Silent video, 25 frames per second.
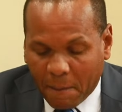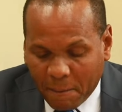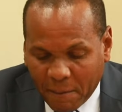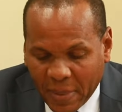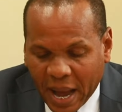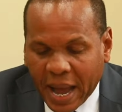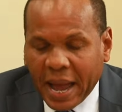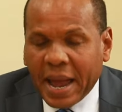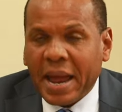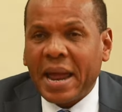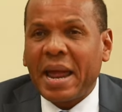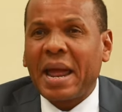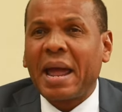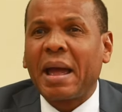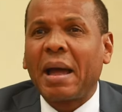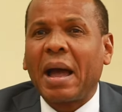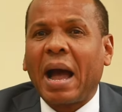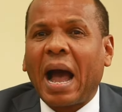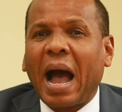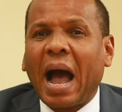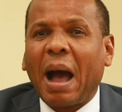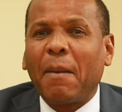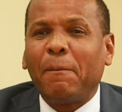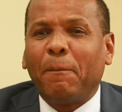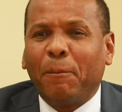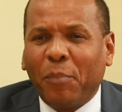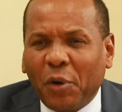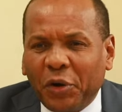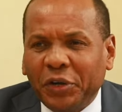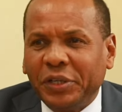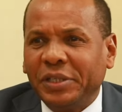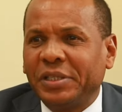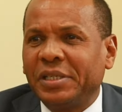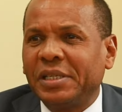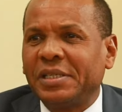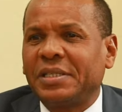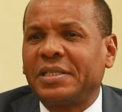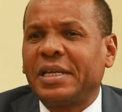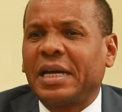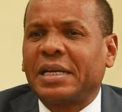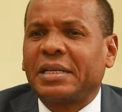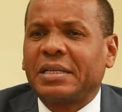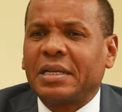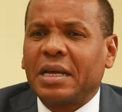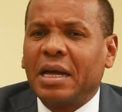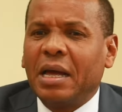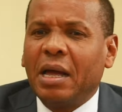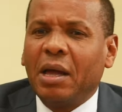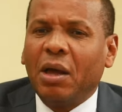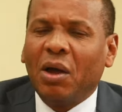My point is that
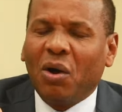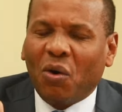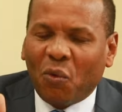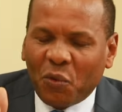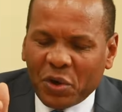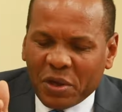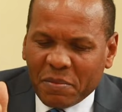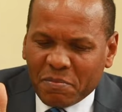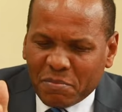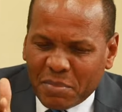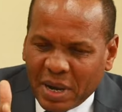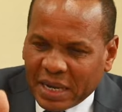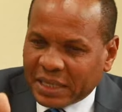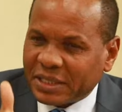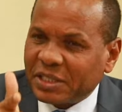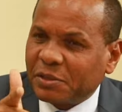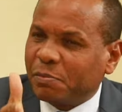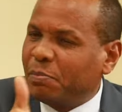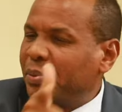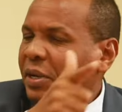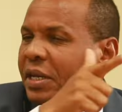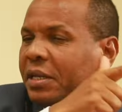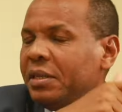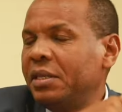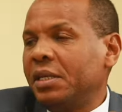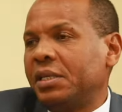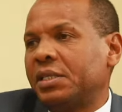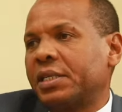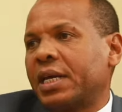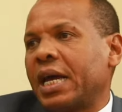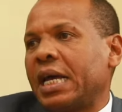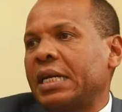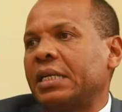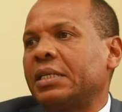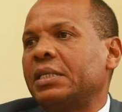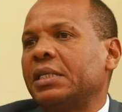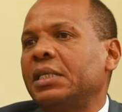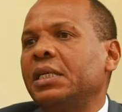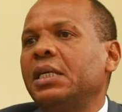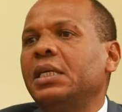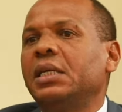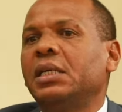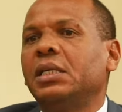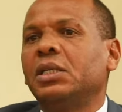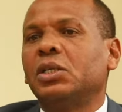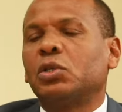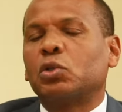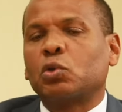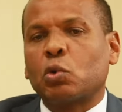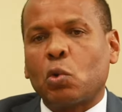we must bring this country
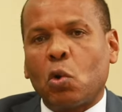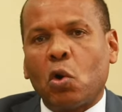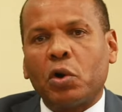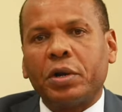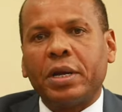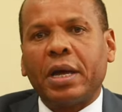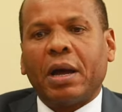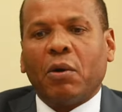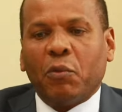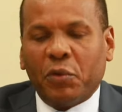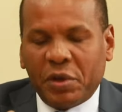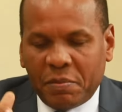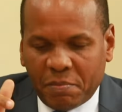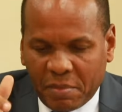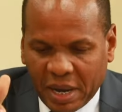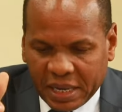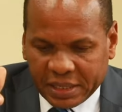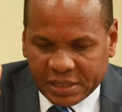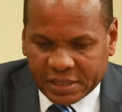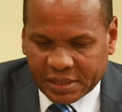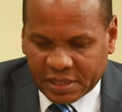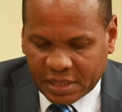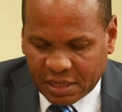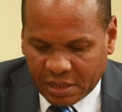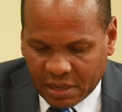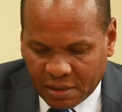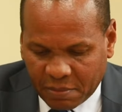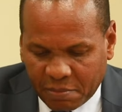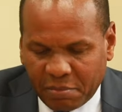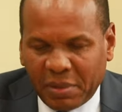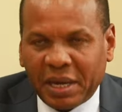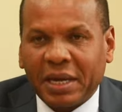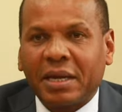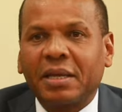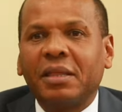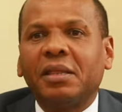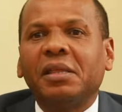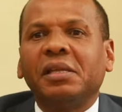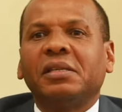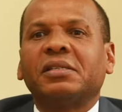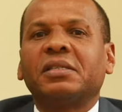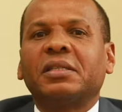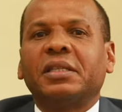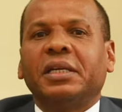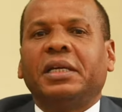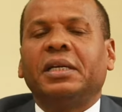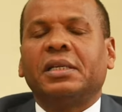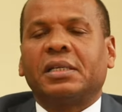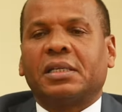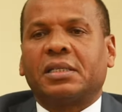to order. We must make these
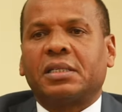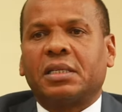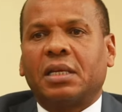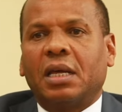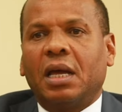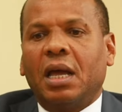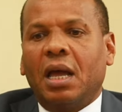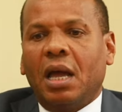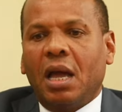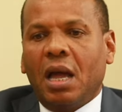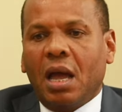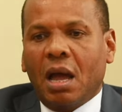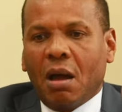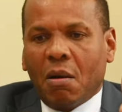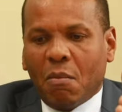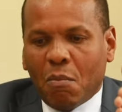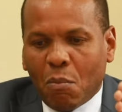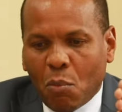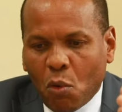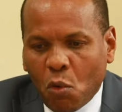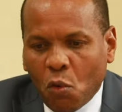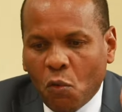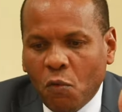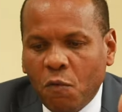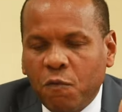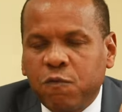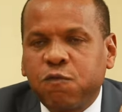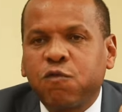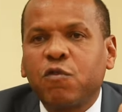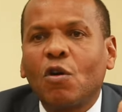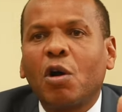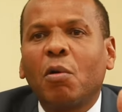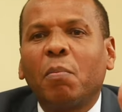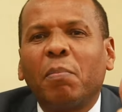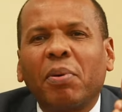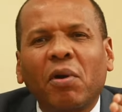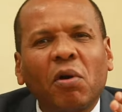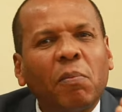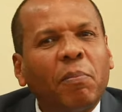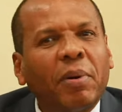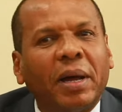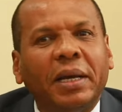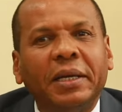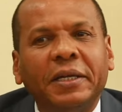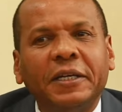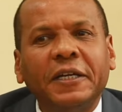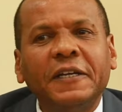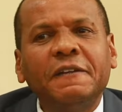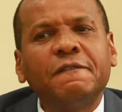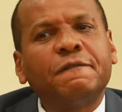things move
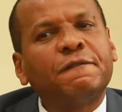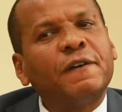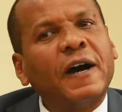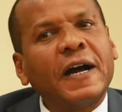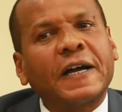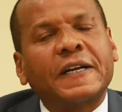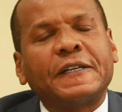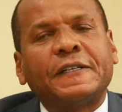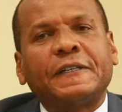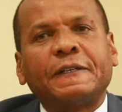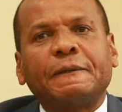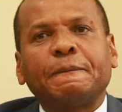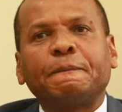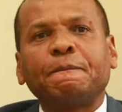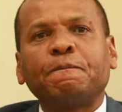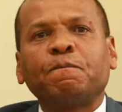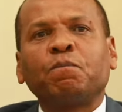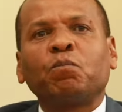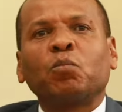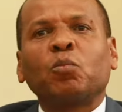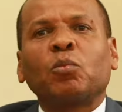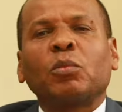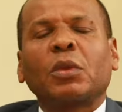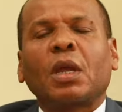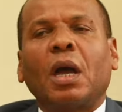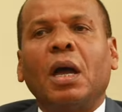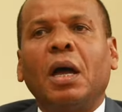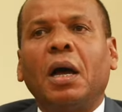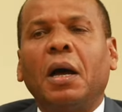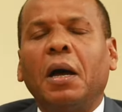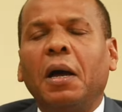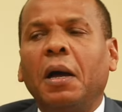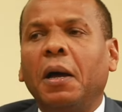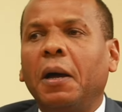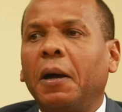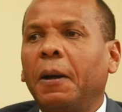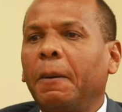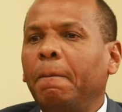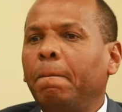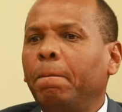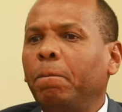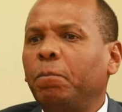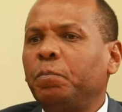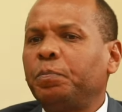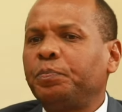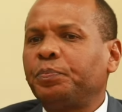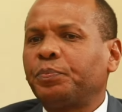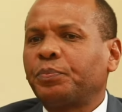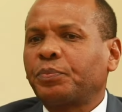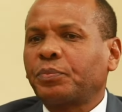properly. In fact,
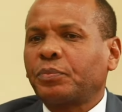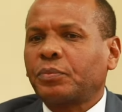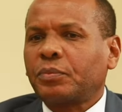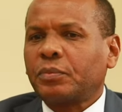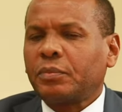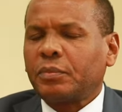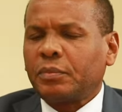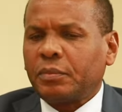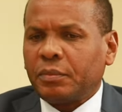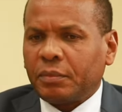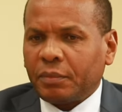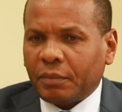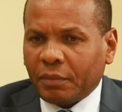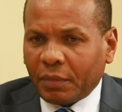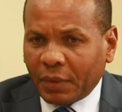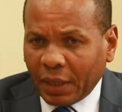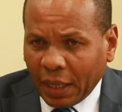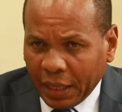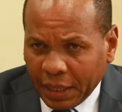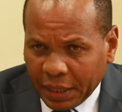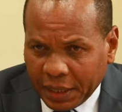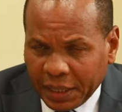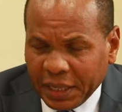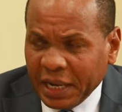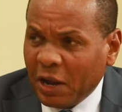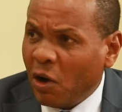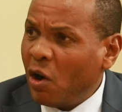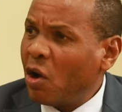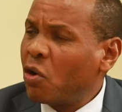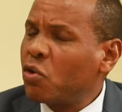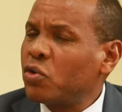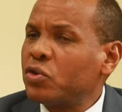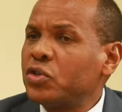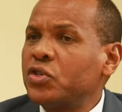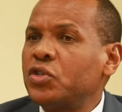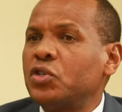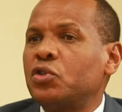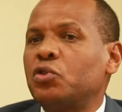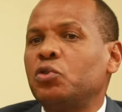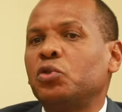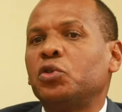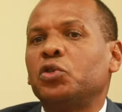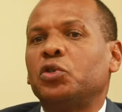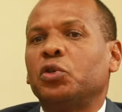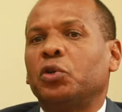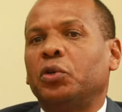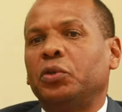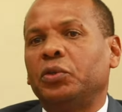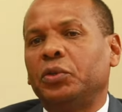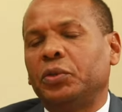in our
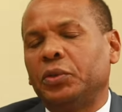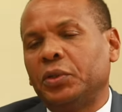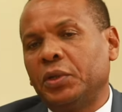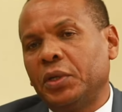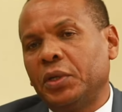constitution,